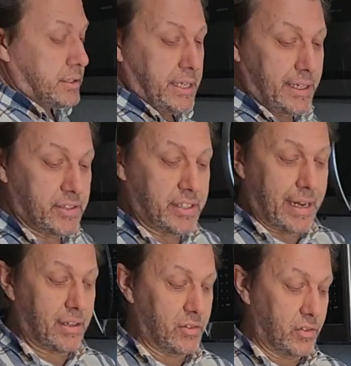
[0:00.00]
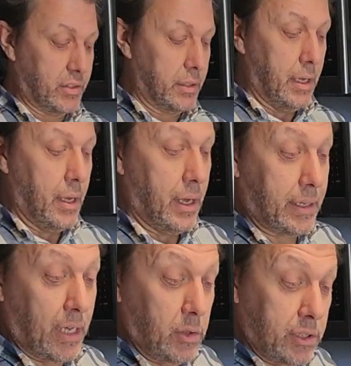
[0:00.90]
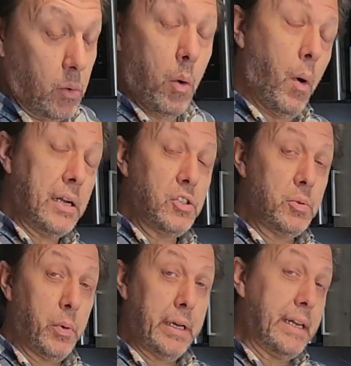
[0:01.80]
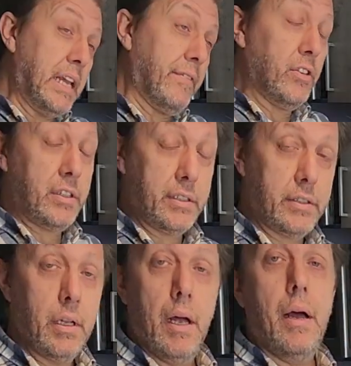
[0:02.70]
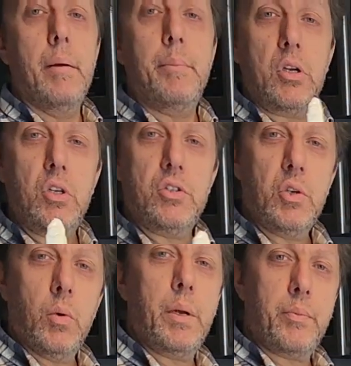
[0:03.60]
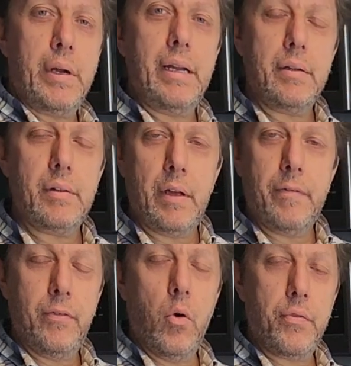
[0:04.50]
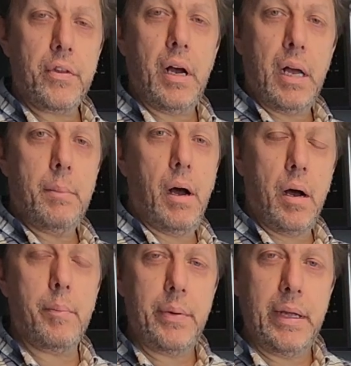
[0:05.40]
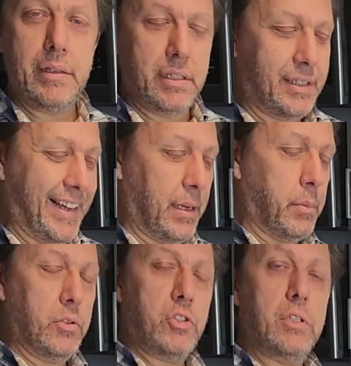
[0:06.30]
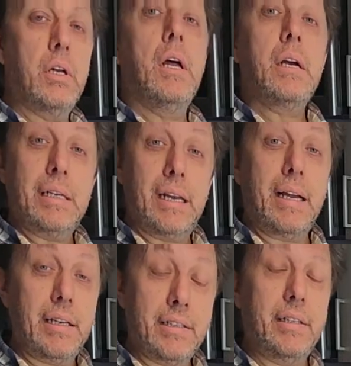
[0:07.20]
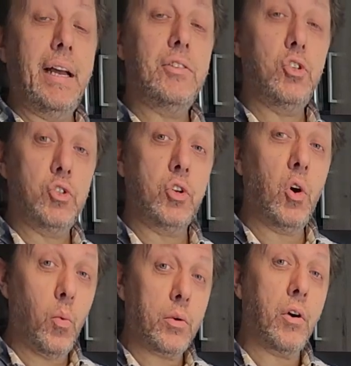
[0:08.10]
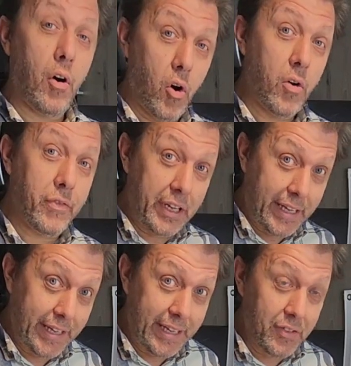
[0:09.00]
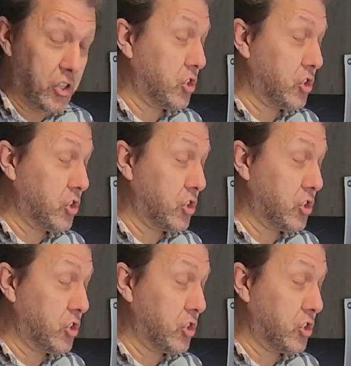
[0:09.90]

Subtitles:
10 seconds. Okay, you say, well, why did you put it in there for just? Because you want to break the fourth time up into segments. Because like I said, you don't want to overheat the